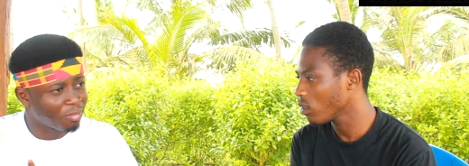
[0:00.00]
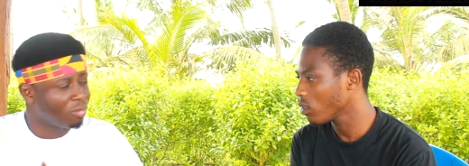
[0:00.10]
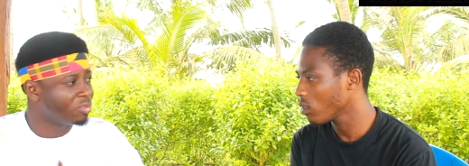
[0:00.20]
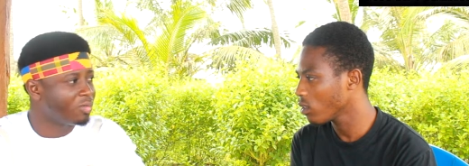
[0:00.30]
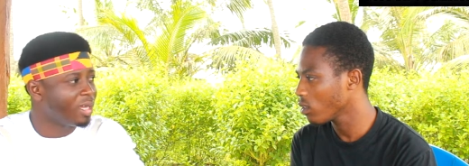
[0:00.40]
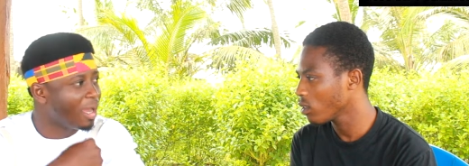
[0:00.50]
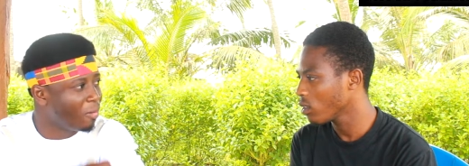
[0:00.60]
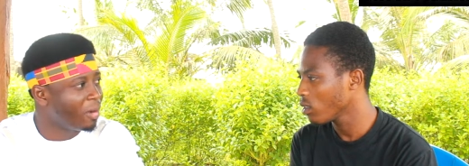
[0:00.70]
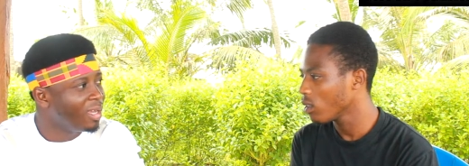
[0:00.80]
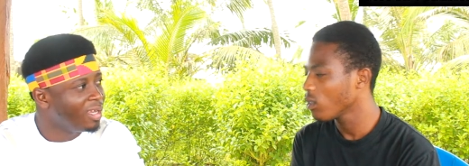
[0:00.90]
Speaker 1: close to the
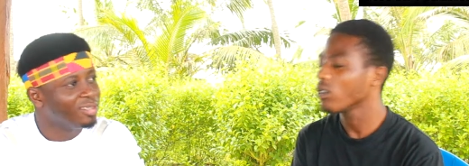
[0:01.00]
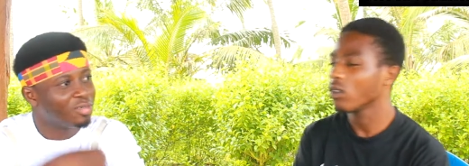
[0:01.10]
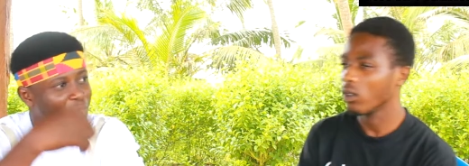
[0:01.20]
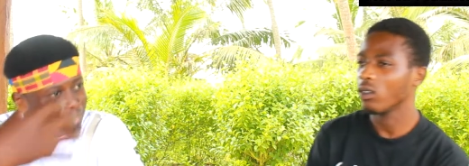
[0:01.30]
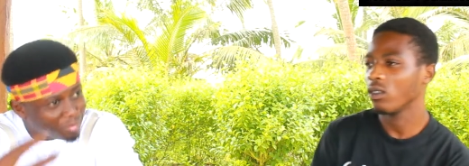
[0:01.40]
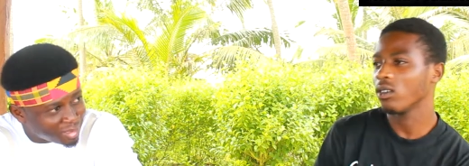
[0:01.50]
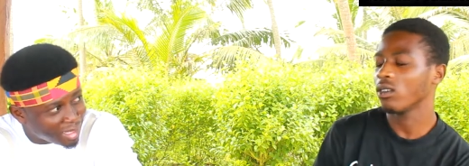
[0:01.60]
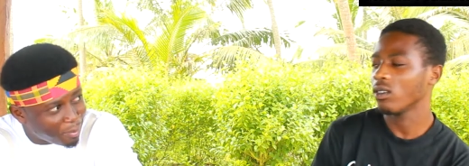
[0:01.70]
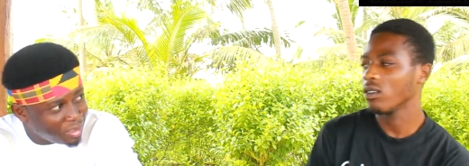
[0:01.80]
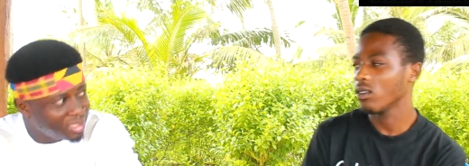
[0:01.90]
Ewe. So with
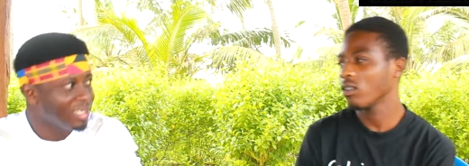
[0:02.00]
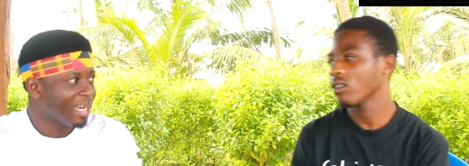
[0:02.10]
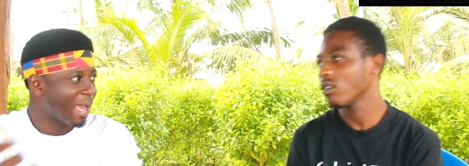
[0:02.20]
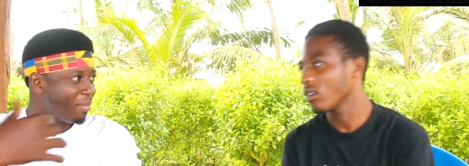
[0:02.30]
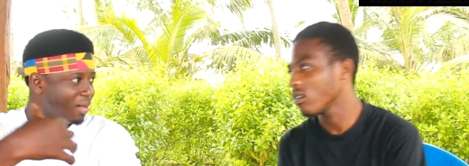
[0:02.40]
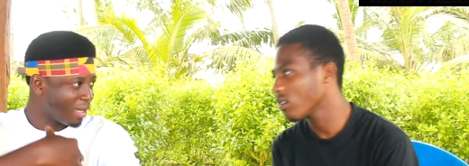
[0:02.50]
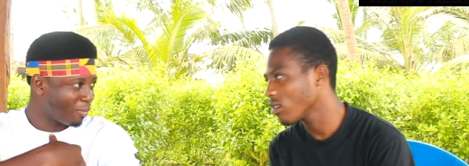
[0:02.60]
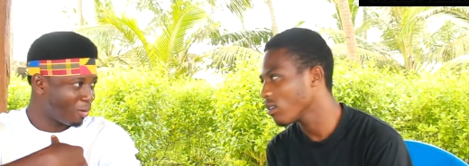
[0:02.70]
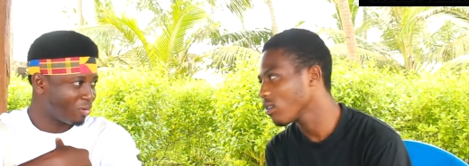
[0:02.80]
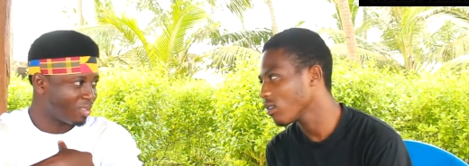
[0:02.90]
the pidgin, then I bring them
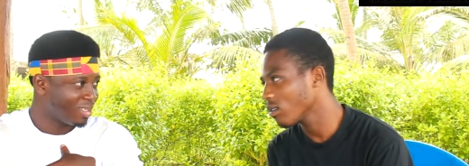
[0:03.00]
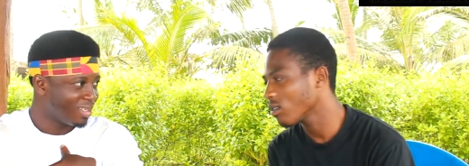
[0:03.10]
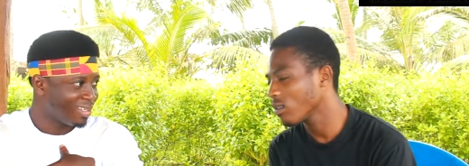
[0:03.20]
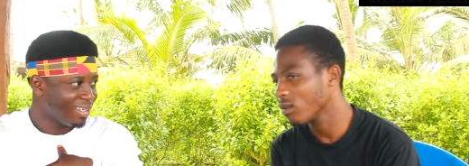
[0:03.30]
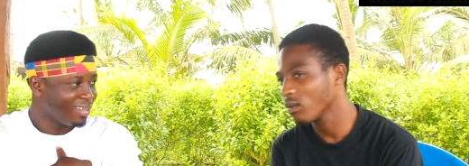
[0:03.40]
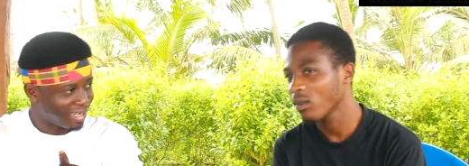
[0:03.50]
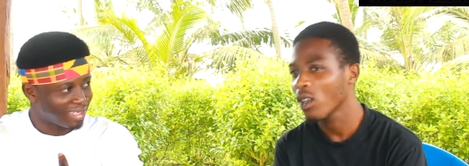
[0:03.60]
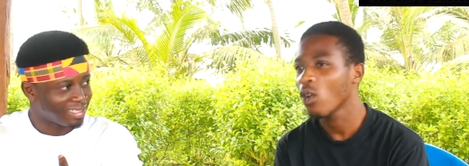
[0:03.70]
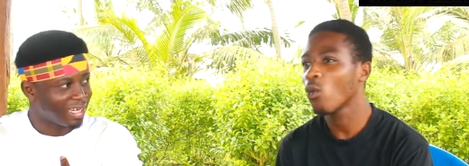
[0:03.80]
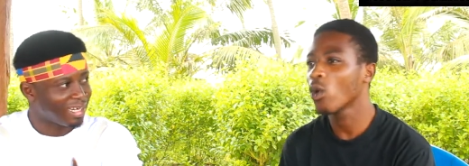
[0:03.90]
close. Mm. You
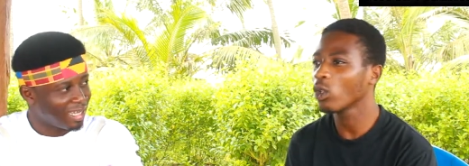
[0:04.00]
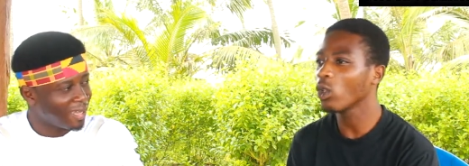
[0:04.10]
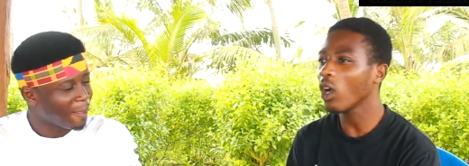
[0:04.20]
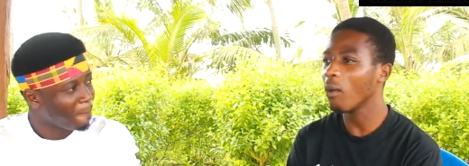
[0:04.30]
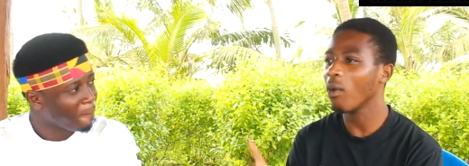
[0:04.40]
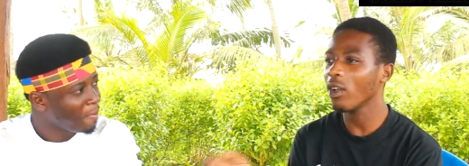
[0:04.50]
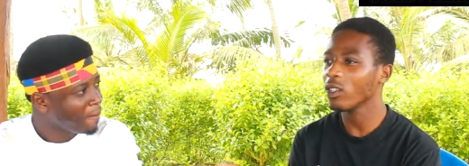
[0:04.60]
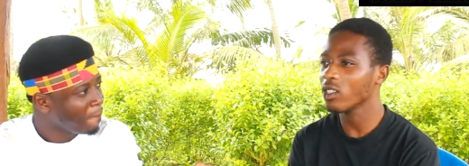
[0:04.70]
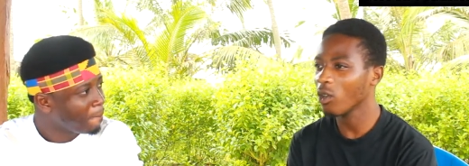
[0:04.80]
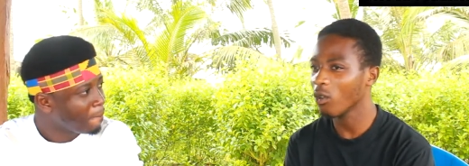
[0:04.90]
understand? We will yeah.
Speaker 2: talk about
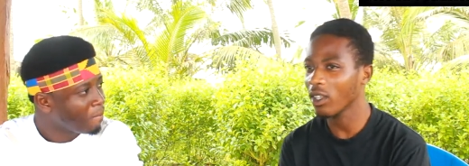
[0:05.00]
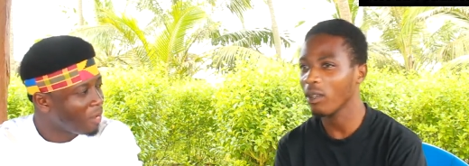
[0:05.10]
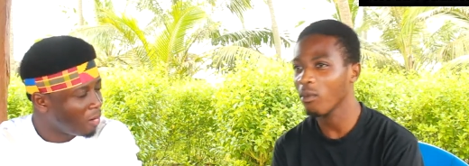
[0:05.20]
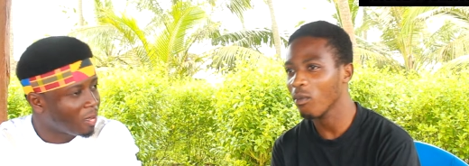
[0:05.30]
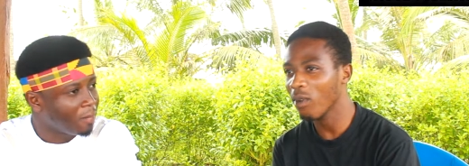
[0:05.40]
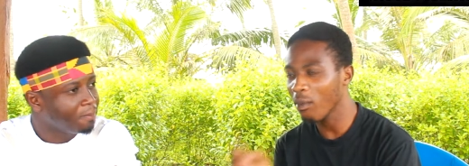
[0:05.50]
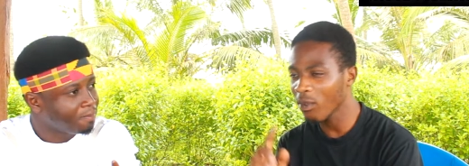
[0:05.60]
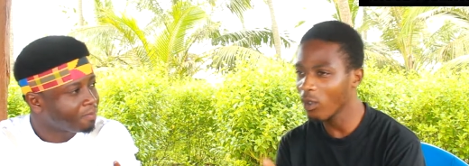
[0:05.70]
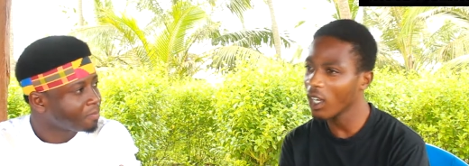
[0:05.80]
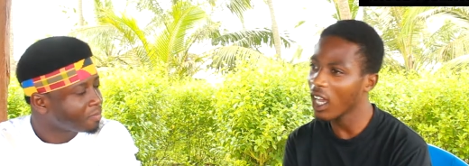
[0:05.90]
yourself, eh? okay. but
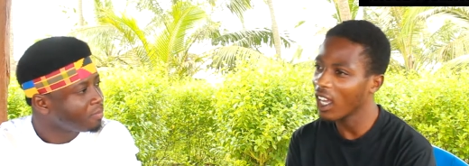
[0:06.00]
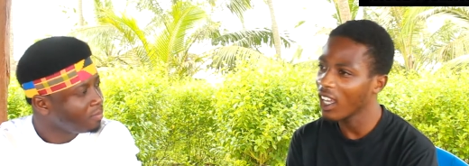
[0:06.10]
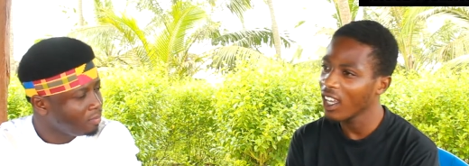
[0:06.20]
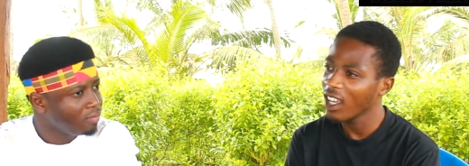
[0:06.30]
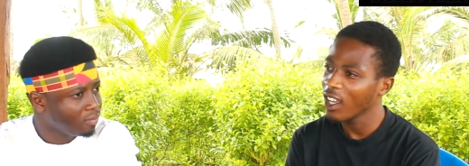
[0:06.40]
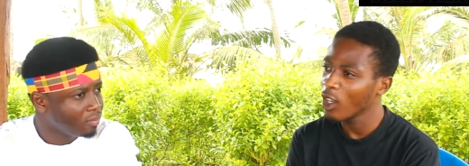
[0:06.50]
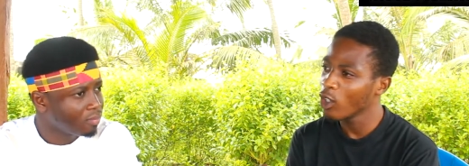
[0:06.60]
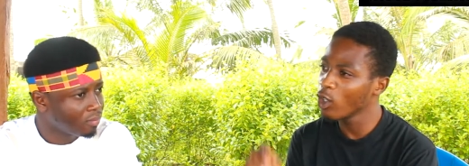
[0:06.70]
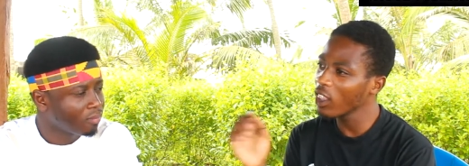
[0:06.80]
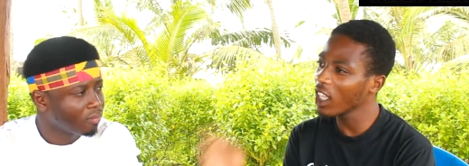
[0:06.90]
before that,
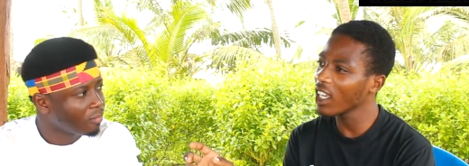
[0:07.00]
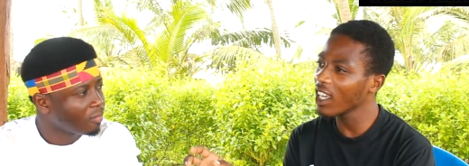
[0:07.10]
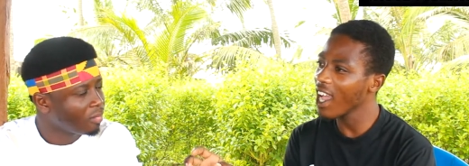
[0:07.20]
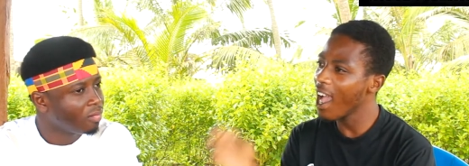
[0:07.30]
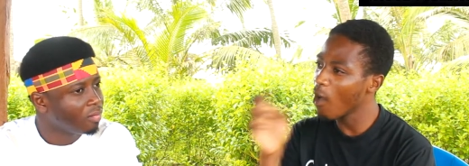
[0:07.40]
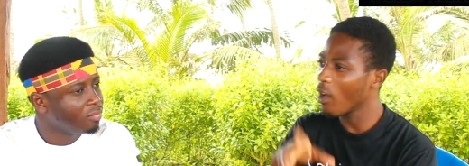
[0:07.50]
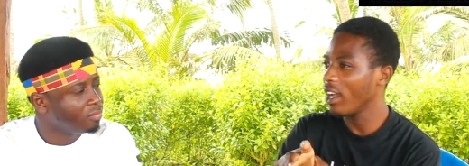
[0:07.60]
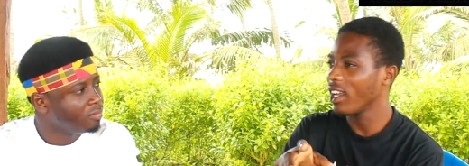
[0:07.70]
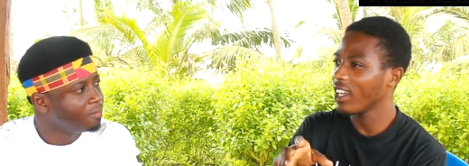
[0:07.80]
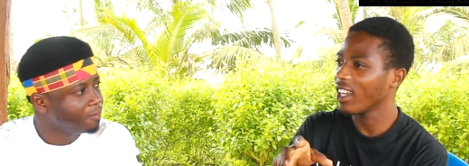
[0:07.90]
do you think
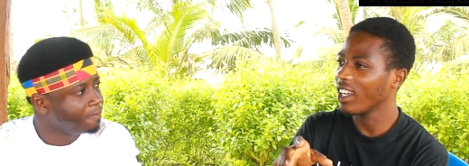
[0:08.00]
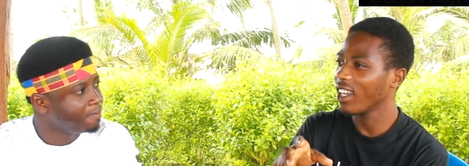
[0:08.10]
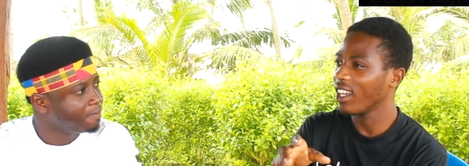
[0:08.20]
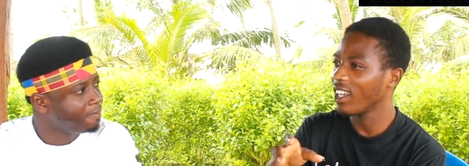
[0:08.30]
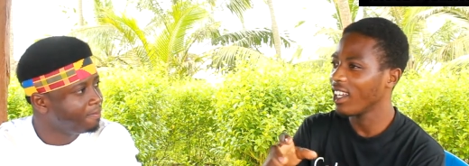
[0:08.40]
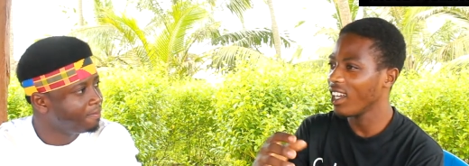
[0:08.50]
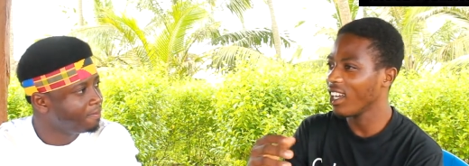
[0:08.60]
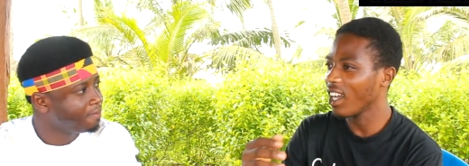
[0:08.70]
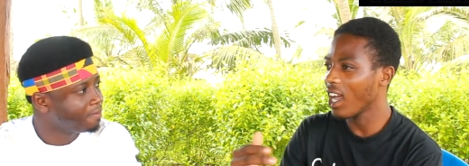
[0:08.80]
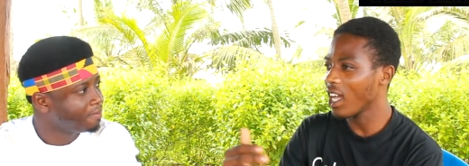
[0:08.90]
Ewe
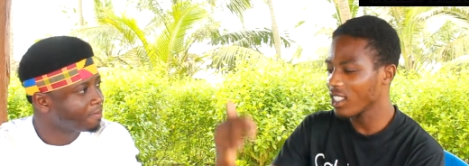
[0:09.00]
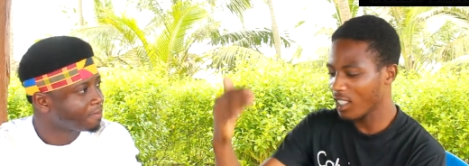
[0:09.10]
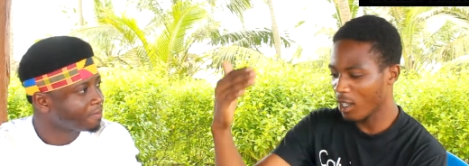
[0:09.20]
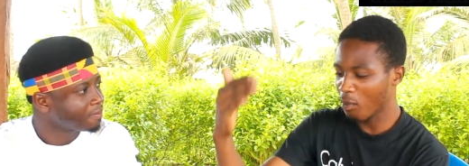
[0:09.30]
has a